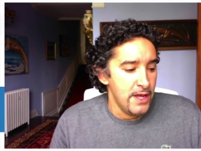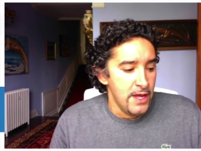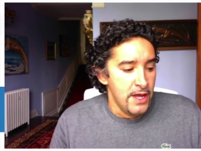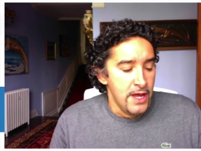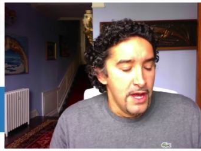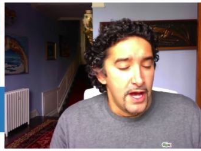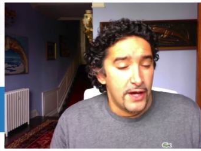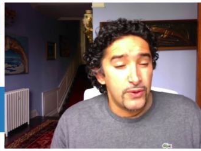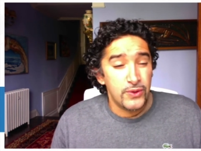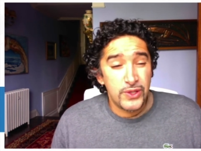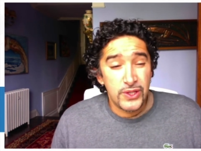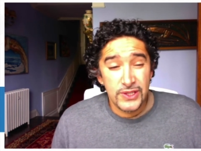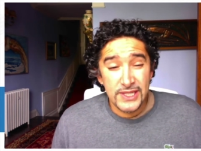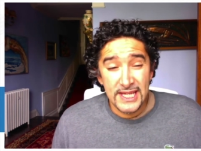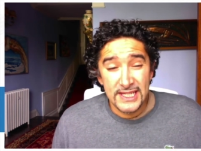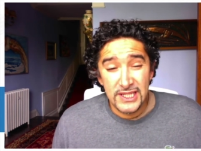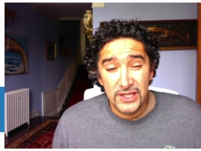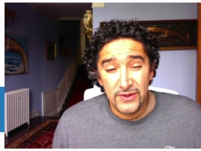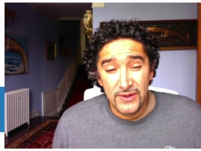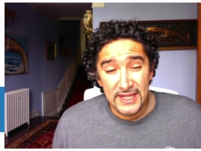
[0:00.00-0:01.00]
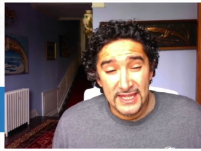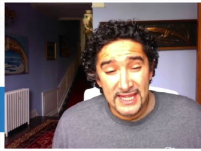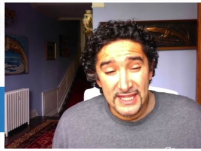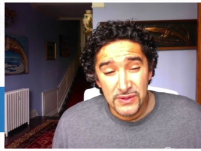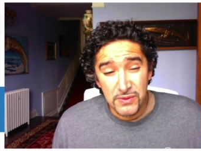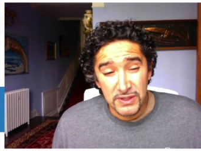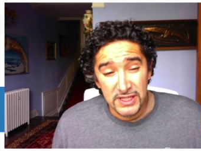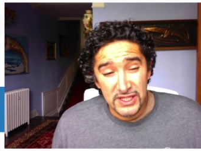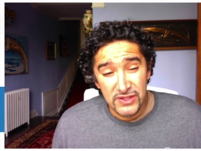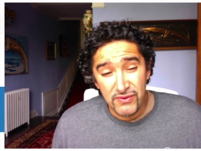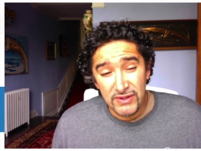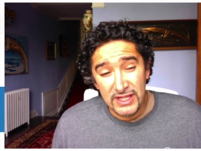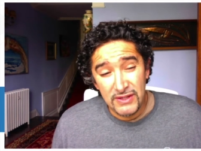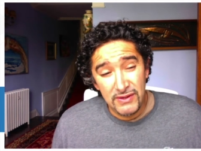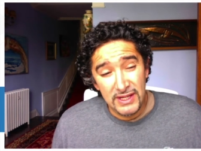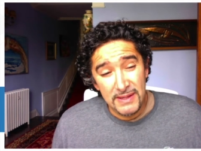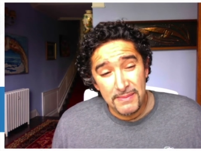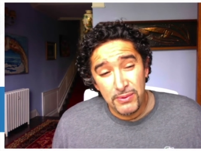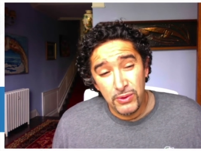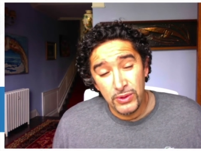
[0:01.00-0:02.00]
I'd also say to you in this one, it's really, really
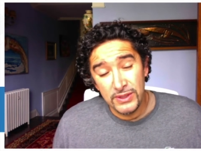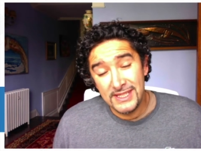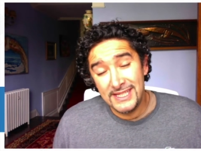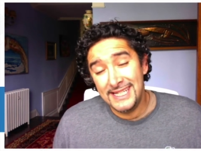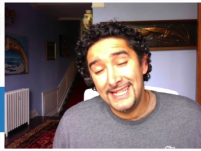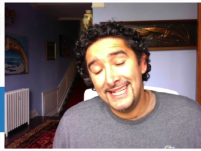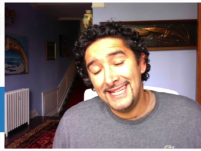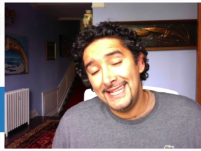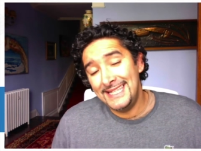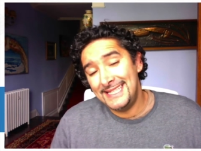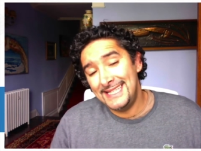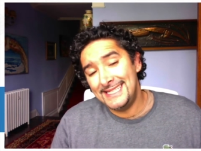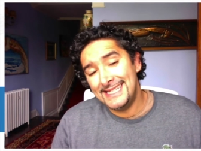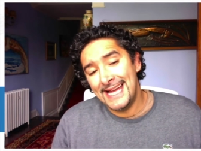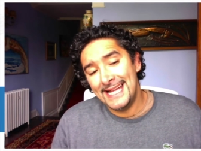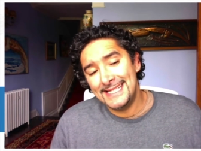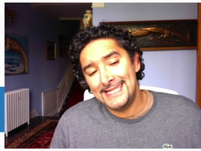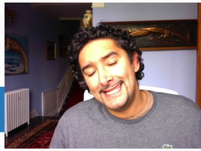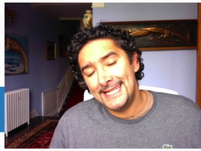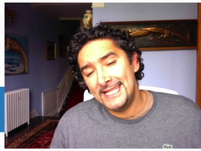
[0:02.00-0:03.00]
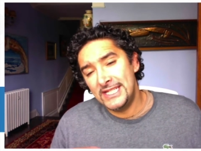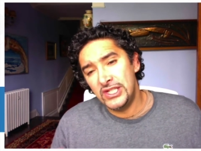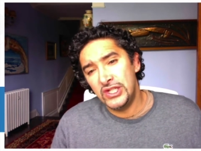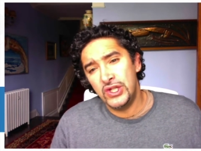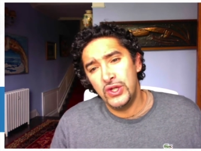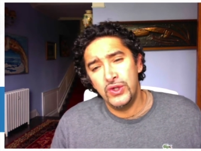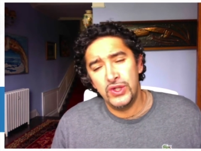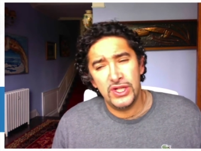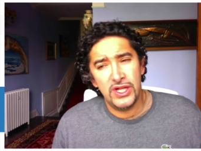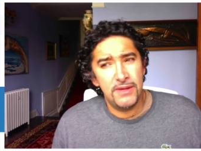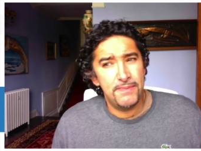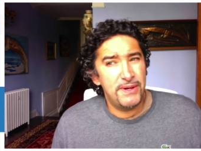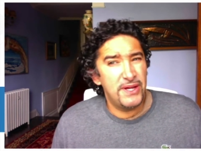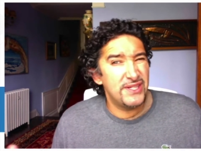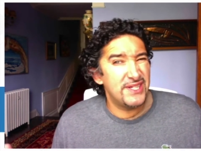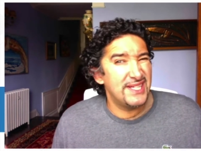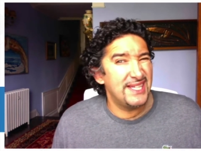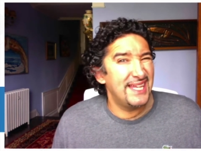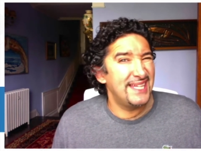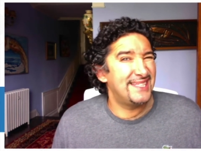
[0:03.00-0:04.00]
important to detach the institution and the
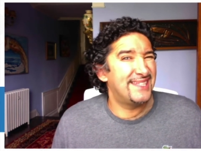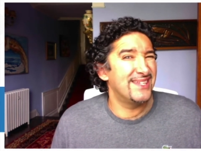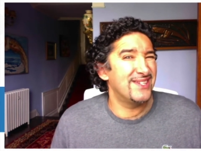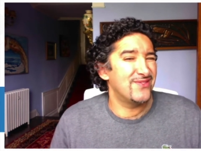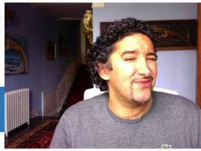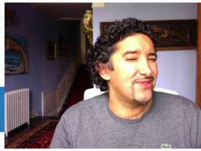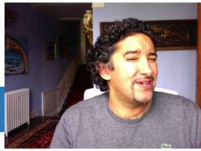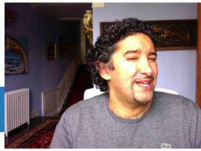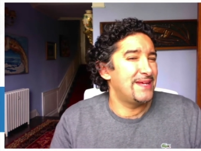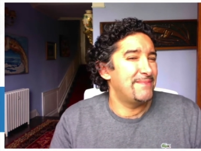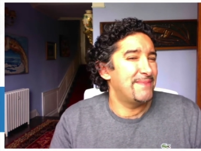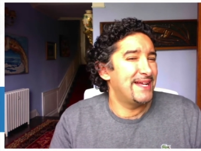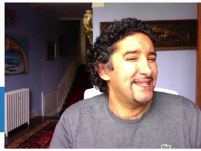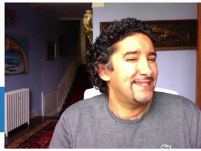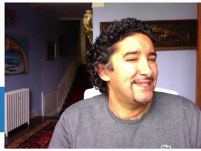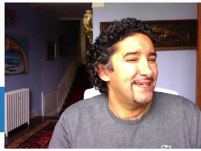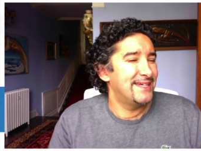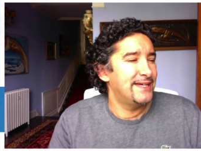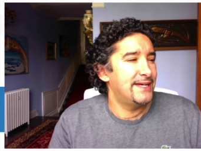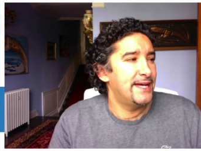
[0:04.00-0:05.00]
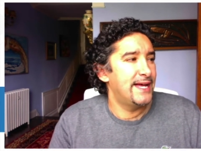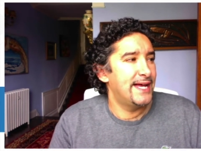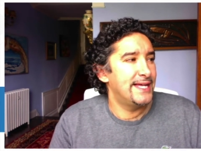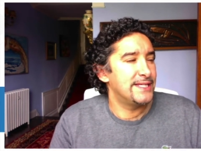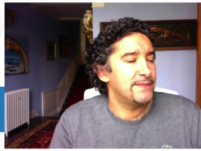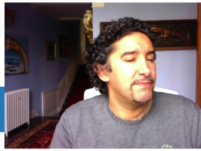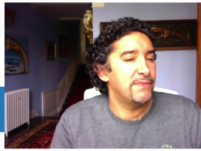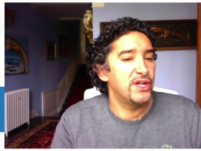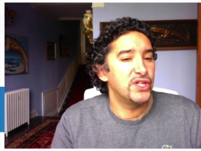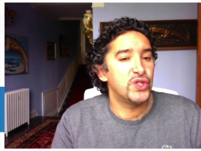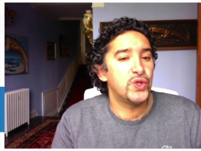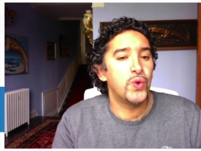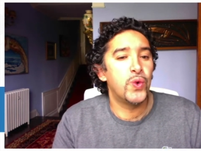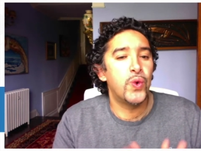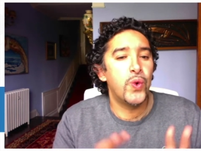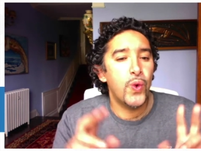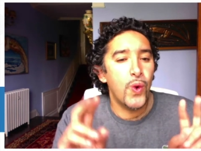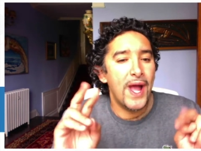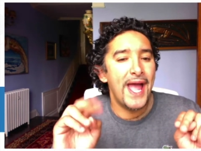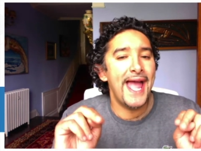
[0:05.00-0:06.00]
person. It doesn't really matter as much
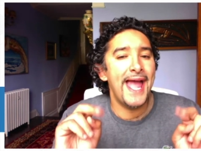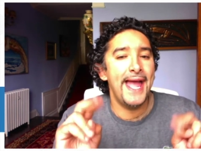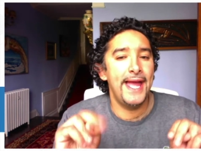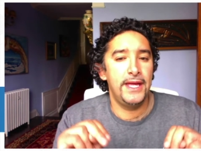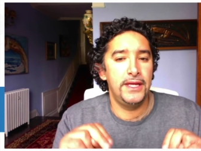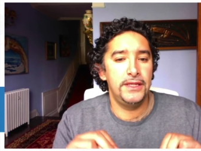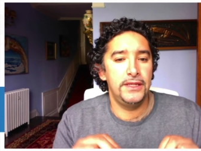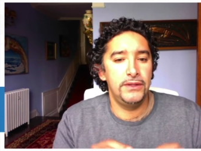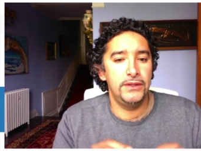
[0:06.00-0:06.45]
where you